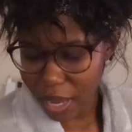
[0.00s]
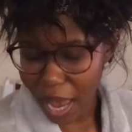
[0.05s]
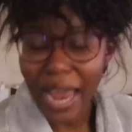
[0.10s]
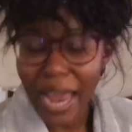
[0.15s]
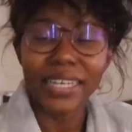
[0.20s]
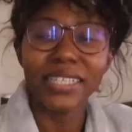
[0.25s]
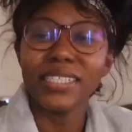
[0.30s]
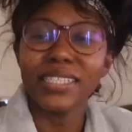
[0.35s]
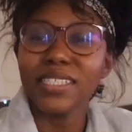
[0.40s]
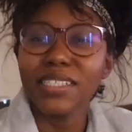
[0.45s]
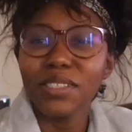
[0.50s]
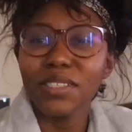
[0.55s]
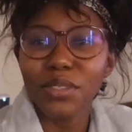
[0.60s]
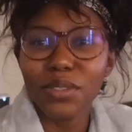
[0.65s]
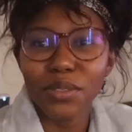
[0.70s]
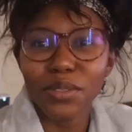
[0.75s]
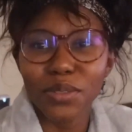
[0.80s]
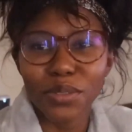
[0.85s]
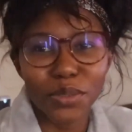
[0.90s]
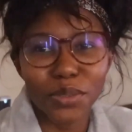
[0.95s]
I need
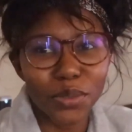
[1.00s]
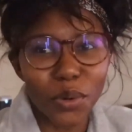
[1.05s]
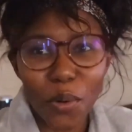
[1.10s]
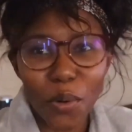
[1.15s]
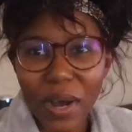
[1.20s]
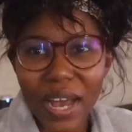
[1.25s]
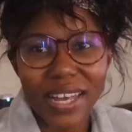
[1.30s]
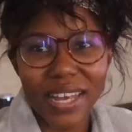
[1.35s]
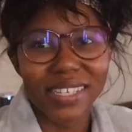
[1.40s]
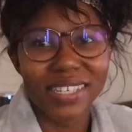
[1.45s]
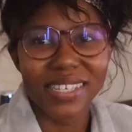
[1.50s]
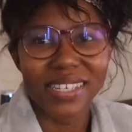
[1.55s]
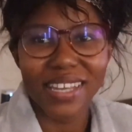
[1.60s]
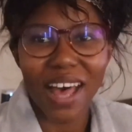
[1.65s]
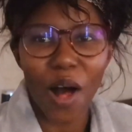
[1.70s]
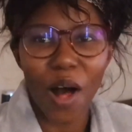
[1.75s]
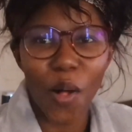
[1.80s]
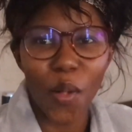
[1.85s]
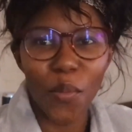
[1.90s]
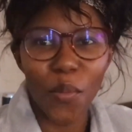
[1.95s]
your guys'
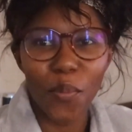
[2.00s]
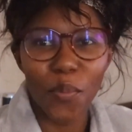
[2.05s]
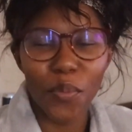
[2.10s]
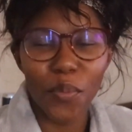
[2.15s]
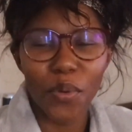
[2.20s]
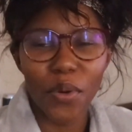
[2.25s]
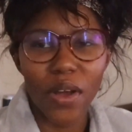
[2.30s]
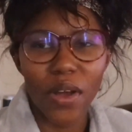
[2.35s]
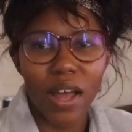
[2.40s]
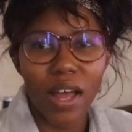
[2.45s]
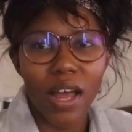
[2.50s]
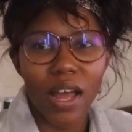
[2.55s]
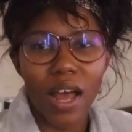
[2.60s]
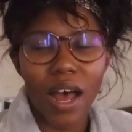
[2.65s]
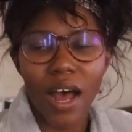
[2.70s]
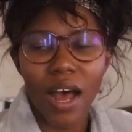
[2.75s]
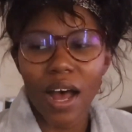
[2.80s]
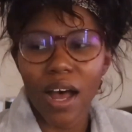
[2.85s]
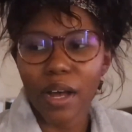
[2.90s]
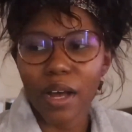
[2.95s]
help.
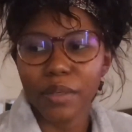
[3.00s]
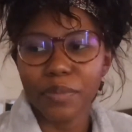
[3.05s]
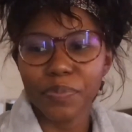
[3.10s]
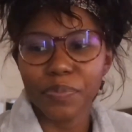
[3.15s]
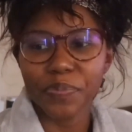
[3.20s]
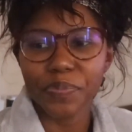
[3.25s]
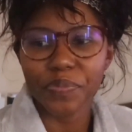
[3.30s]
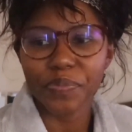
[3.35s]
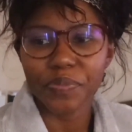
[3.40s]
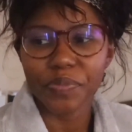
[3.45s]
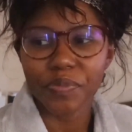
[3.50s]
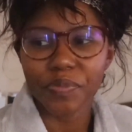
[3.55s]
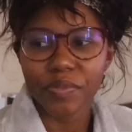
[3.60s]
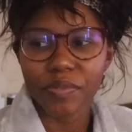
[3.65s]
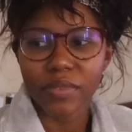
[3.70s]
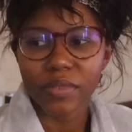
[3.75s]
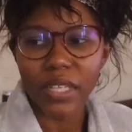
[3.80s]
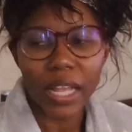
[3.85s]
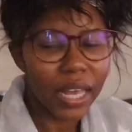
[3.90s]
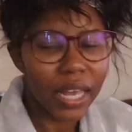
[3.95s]
Um,
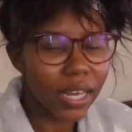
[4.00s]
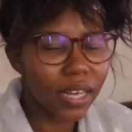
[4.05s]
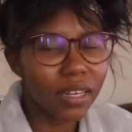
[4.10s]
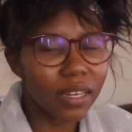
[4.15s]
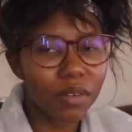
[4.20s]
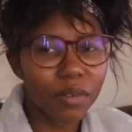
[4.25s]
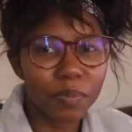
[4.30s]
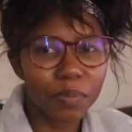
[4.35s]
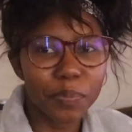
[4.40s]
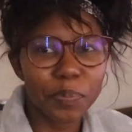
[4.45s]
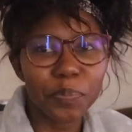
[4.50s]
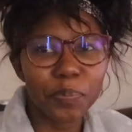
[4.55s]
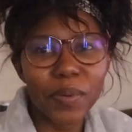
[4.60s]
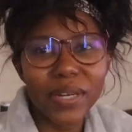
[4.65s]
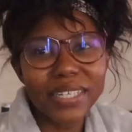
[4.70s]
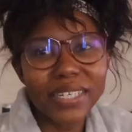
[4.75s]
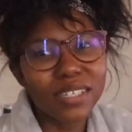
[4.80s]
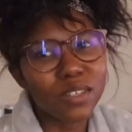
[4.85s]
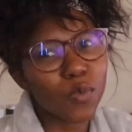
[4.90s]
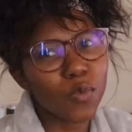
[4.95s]
like,
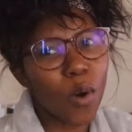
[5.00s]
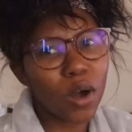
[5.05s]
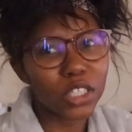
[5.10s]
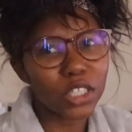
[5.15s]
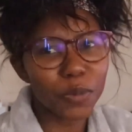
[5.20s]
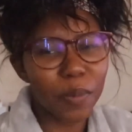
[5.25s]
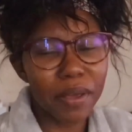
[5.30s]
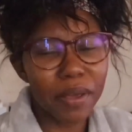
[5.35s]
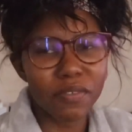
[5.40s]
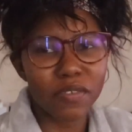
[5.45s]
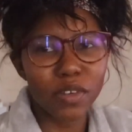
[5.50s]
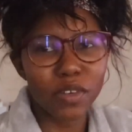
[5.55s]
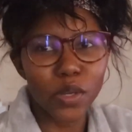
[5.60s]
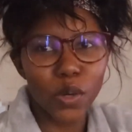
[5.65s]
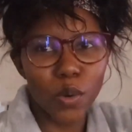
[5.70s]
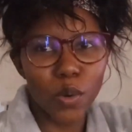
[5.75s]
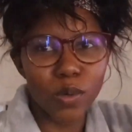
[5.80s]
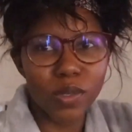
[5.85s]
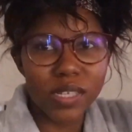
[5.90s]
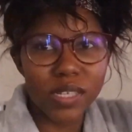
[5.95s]
please watch my
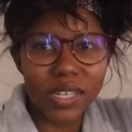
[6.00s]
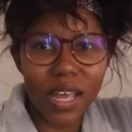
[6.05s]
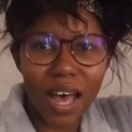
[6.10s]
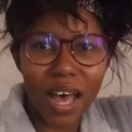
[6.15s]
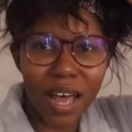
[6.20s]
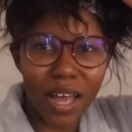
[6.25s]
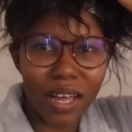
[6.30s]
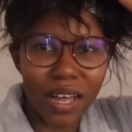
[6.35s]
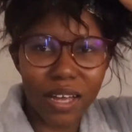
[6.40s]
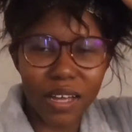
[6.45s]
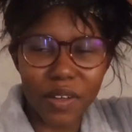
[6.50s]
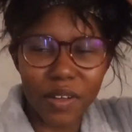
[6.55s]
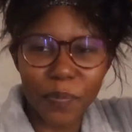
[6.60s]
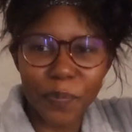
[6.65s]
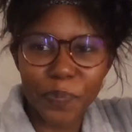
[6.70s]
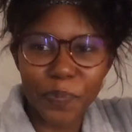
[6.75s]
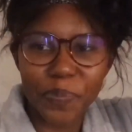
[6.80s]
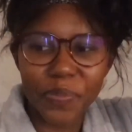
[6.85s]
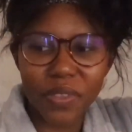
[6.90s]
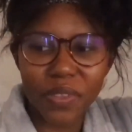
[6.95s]
videos. Uh,
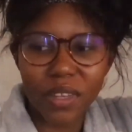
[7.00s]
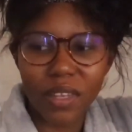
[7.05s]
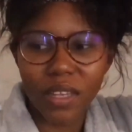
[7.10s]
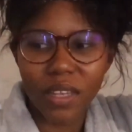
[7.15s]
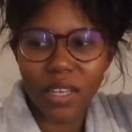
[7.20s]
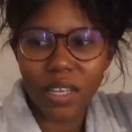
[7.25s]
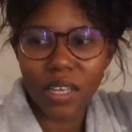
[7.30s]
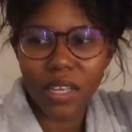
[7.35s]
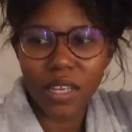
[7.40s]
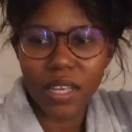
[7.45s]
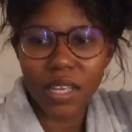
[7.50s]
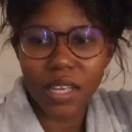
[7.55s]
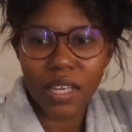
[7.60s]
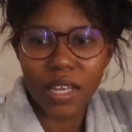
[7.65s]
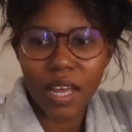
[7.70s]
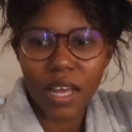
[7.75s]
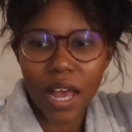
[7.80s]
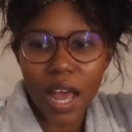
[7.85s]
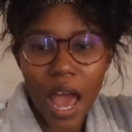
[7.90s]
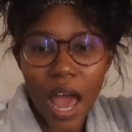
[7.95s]

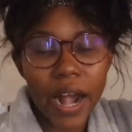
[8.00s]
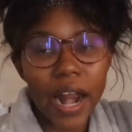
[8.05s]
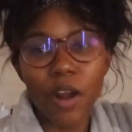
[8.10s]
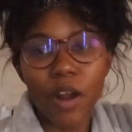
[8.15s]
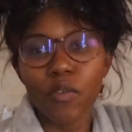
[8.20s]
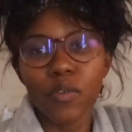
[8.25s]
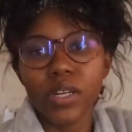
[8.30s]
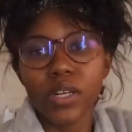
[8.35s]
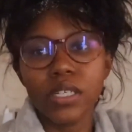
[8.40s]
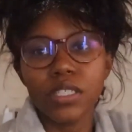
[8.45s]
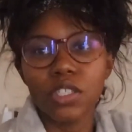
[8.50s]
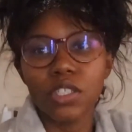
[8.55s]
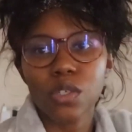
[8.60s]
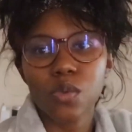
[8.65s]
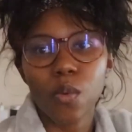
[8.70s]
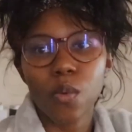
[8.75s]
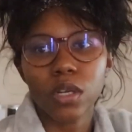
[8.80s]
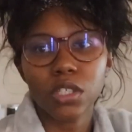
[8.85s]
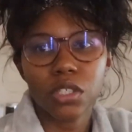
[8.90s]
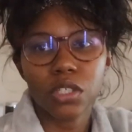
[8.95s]
and I really
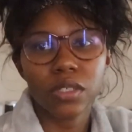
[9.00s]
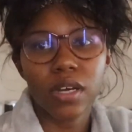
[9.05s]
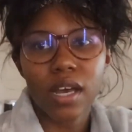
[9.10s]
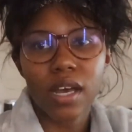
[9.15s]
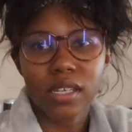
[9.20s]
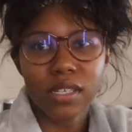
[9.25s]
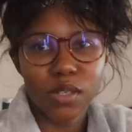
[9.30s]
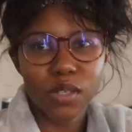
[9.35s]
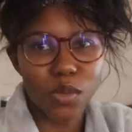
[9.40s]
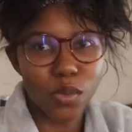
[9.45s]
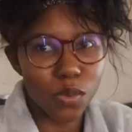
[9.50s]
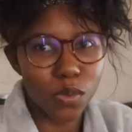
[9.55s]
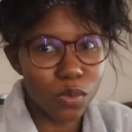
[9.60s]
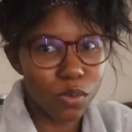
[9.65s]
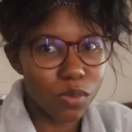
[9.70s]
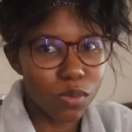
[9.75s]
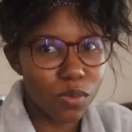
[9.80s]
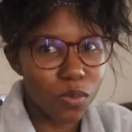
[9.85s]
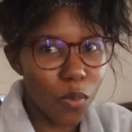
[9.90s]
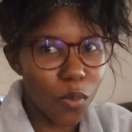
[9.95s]
just want you guys to
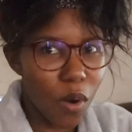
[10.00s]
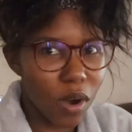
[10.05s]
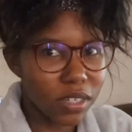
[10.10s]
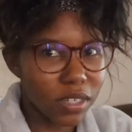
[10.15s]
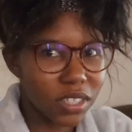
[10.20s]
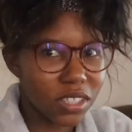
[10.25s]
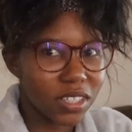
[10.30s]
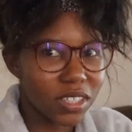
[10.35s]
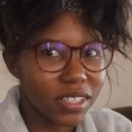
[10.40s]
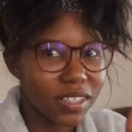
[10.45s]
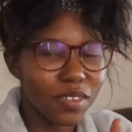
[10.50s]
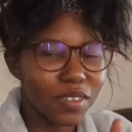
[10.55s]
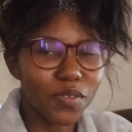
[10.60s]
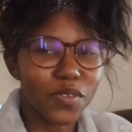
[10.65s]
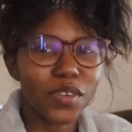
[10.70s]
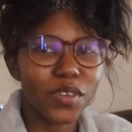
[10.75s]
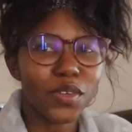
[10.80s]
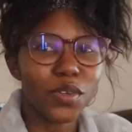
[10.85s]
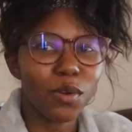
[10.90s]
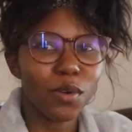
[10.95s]
watch the
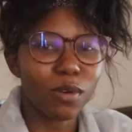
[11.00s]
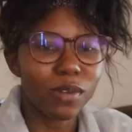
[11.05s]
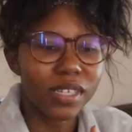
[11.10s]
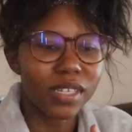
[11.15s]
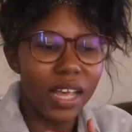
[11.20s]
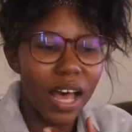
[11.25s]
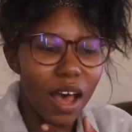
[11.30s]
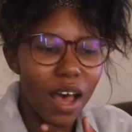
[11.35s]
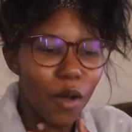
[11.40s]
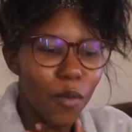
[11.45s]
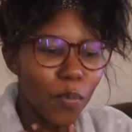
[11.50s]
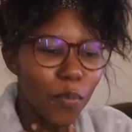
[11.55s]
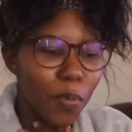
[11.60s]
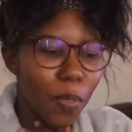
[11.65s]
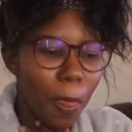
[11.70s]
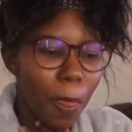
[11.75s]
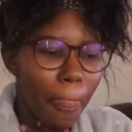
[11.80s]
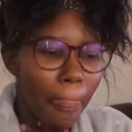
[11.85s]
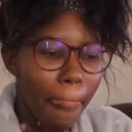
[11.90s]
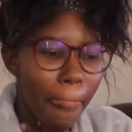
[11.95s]
videos.
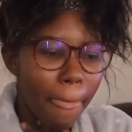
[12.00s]
Um,